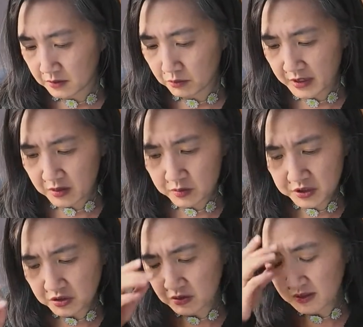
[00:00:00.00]
My
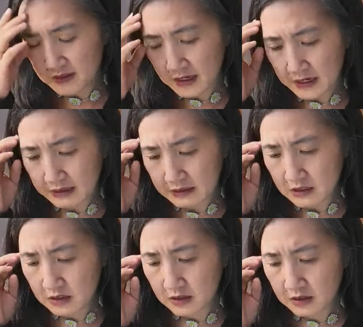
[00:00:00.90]
original design,
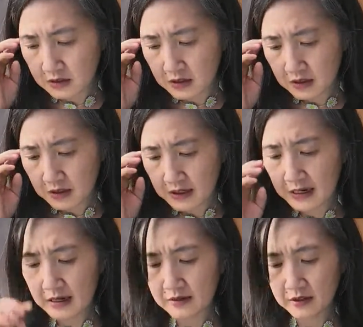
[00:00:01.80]
I
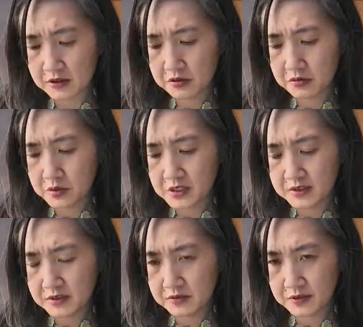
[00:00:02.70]
had like 3
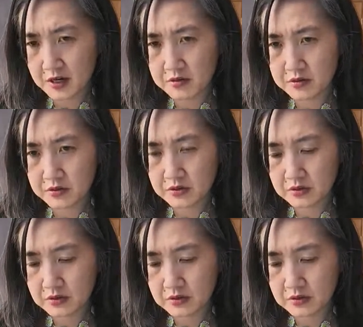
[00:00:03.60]
sunflowers.